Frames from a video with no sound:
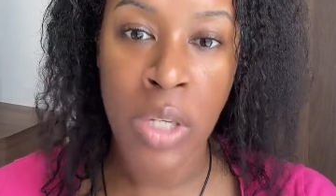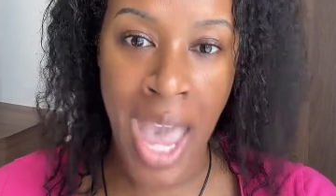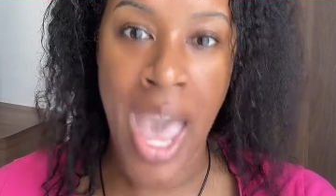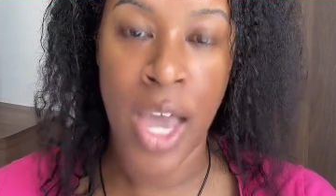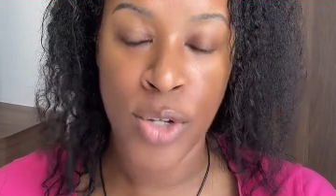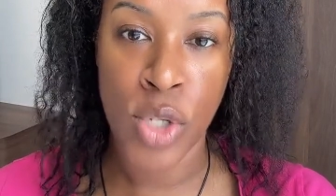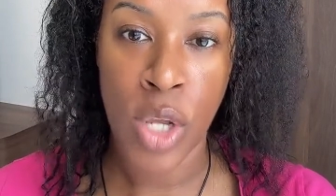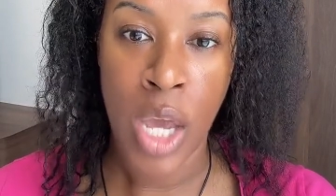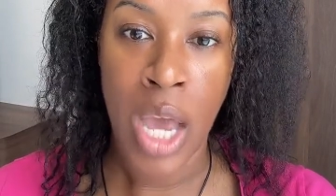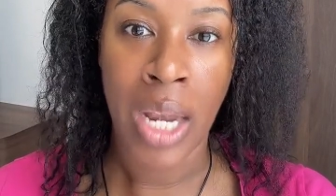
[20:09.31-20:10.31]

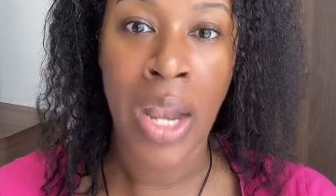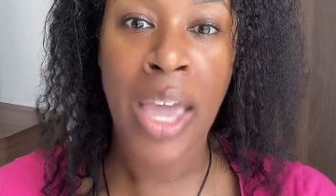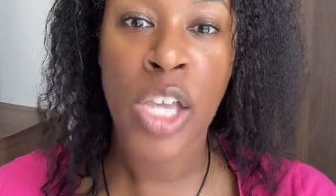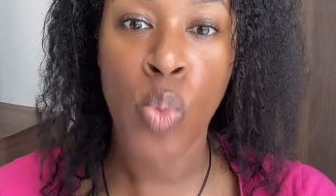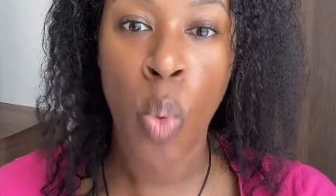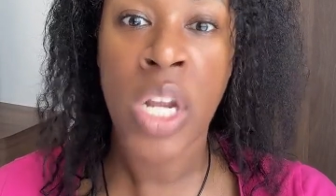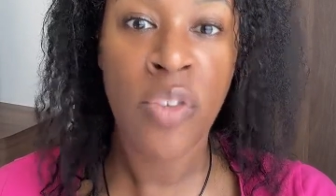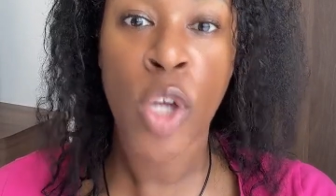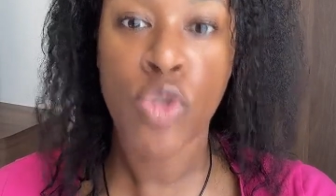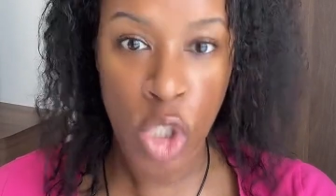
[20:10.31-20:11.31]
cash like it's one
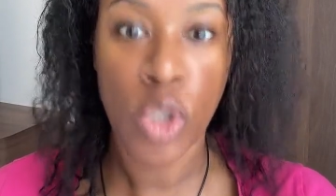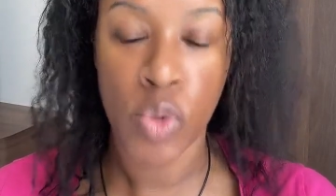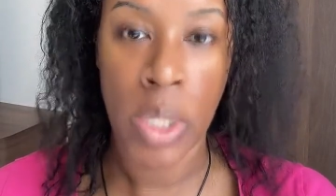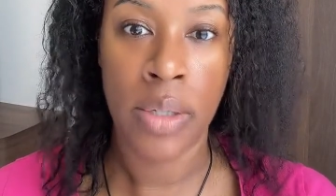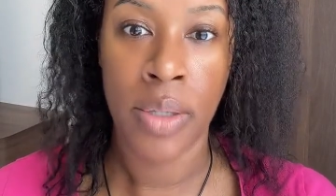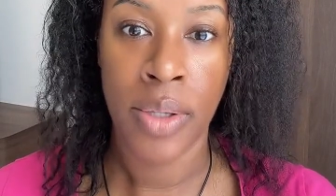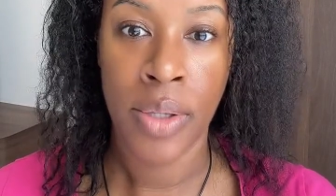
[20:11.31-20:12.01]
of your children.